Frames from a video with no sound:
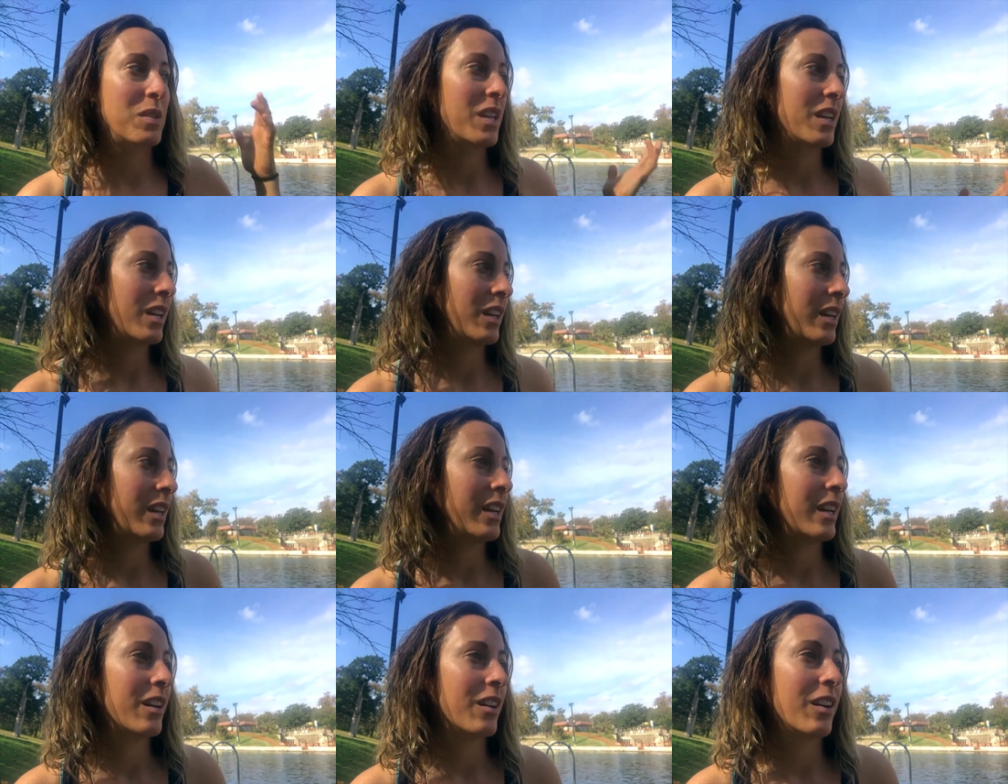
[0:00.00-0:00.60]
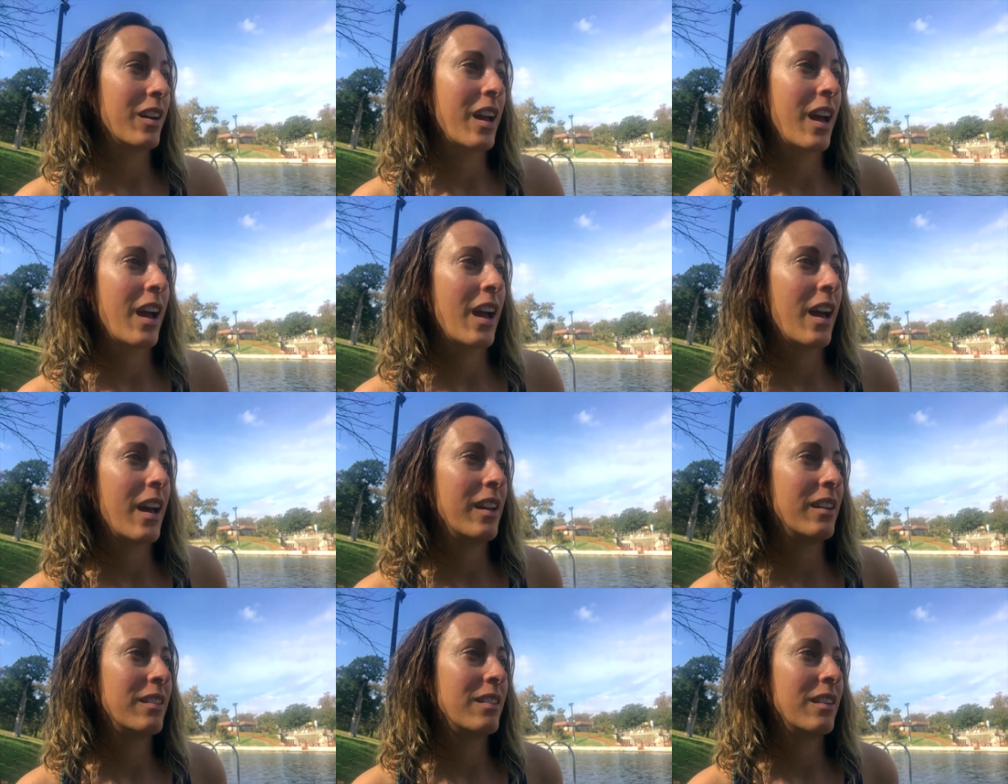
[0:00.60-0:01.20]
sitting here
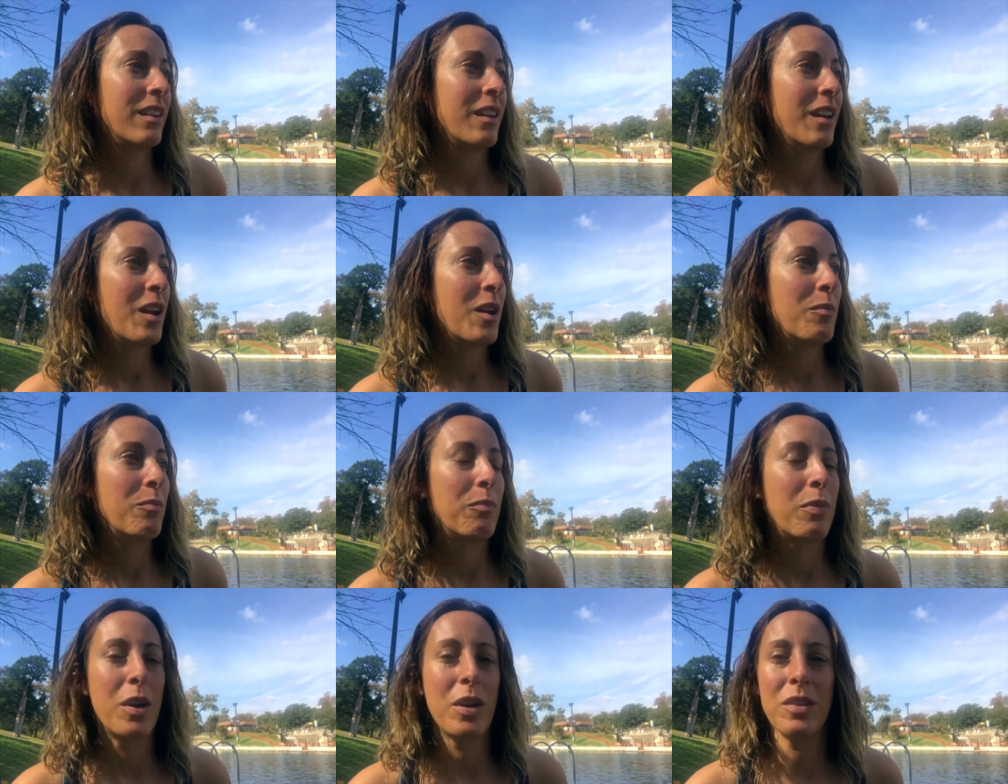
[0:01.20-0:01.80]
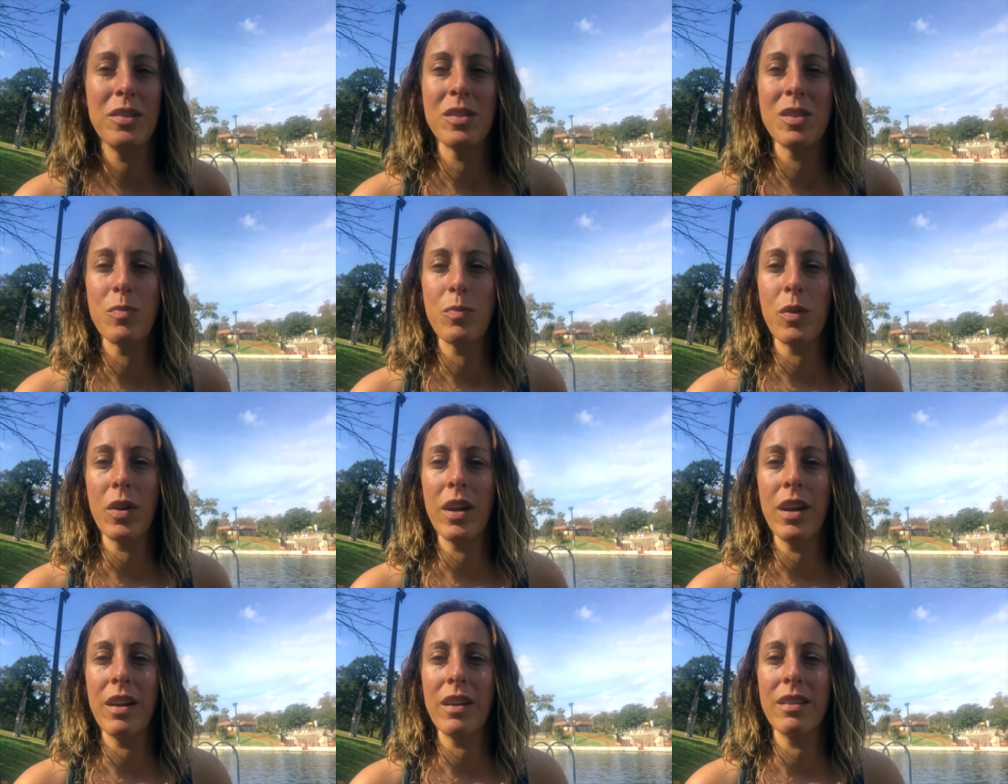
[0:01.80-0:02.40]
at Barton
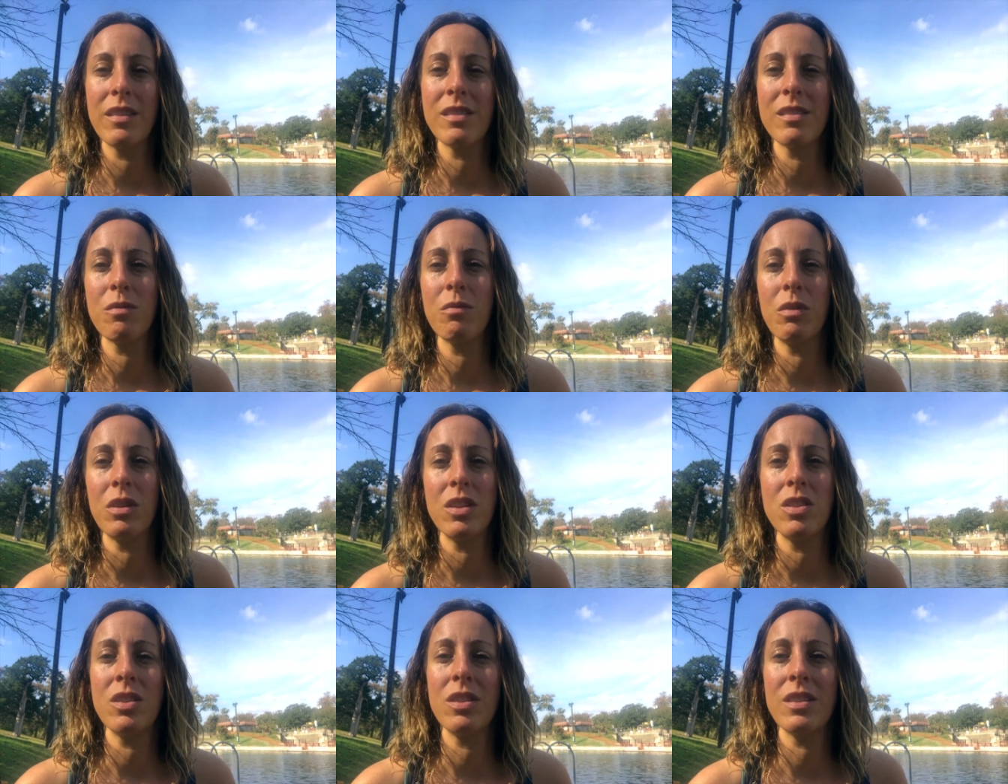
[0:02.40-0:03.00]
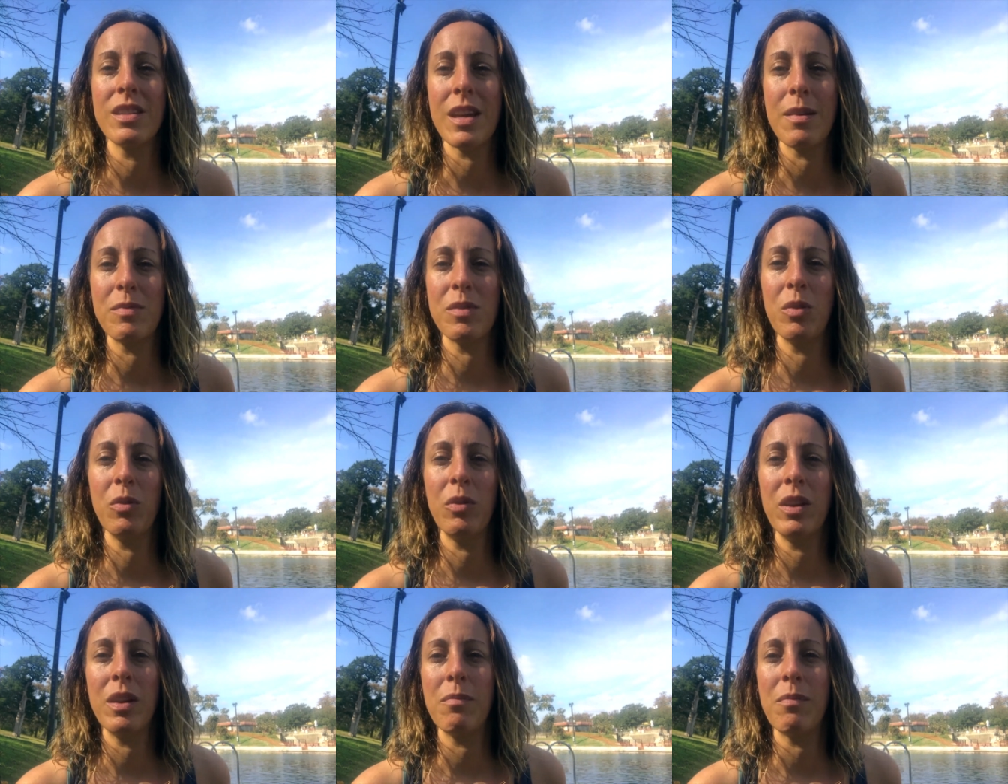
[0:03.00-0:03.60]
Springs, which is
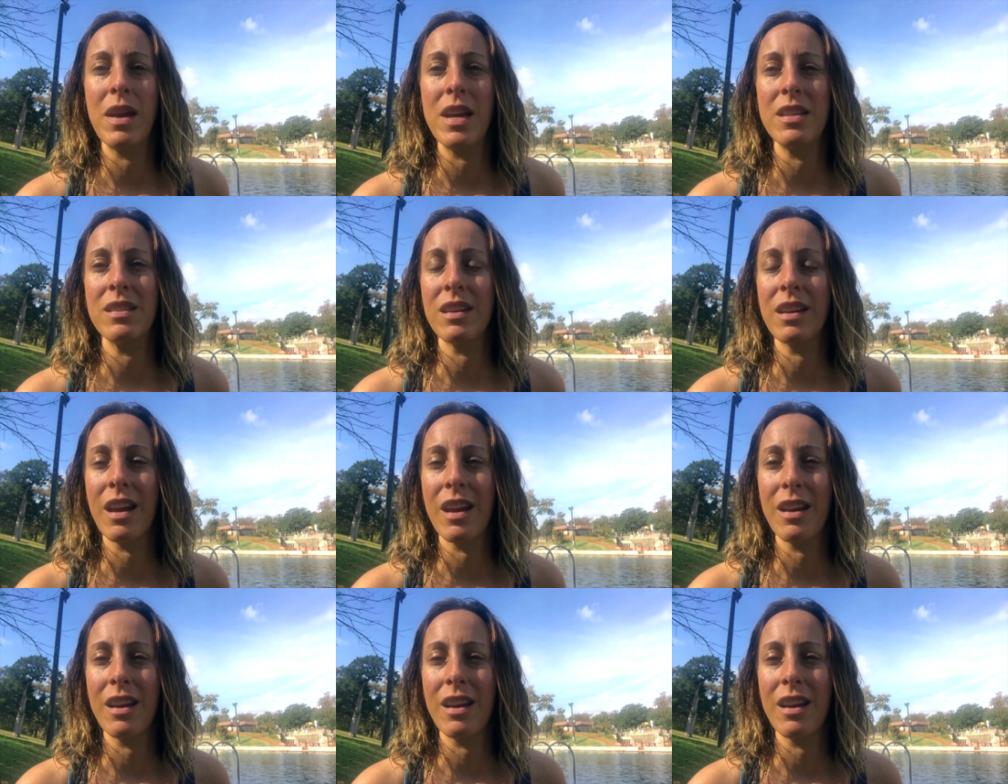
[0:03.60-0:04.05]
absolutely amazing.